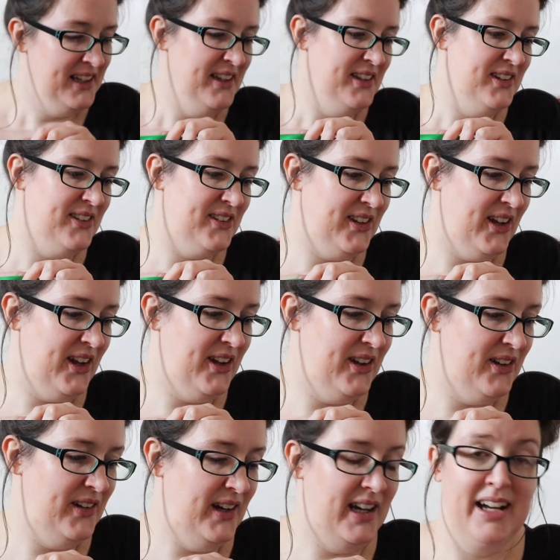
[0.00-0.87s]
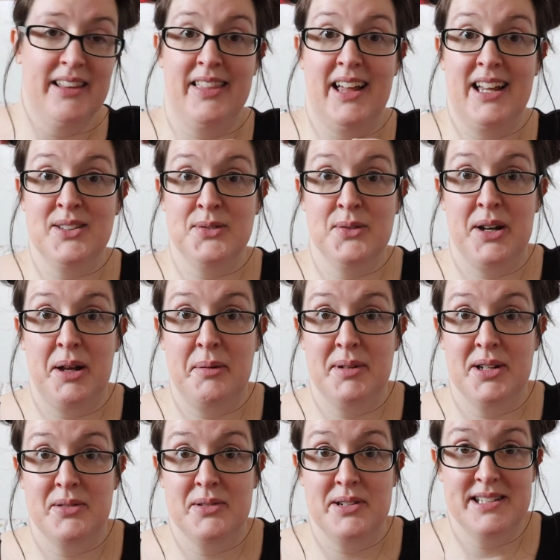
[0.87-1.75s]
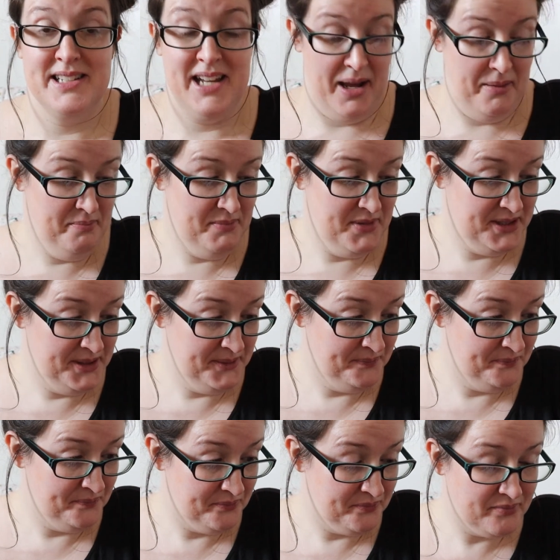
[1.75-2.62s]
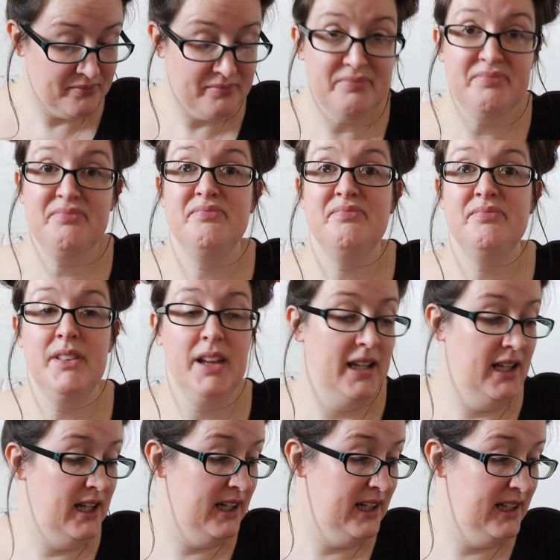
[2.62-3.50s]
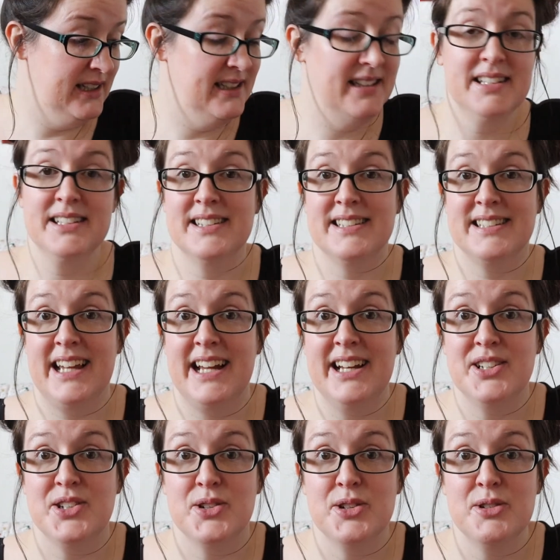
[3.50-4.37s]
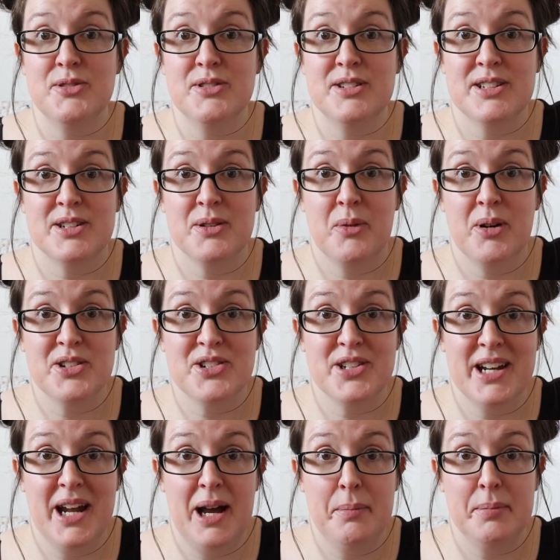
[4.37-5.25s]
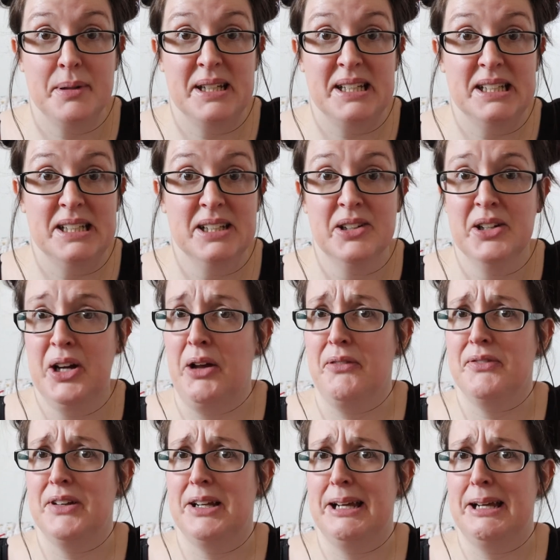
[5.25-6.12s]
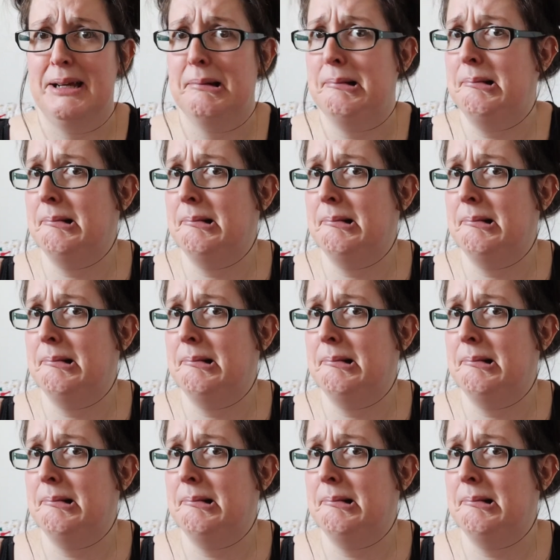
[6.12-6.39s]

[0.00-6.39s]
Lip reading: So that's what I'm going to attempt. Stay tuned to watch it happen, hopefully.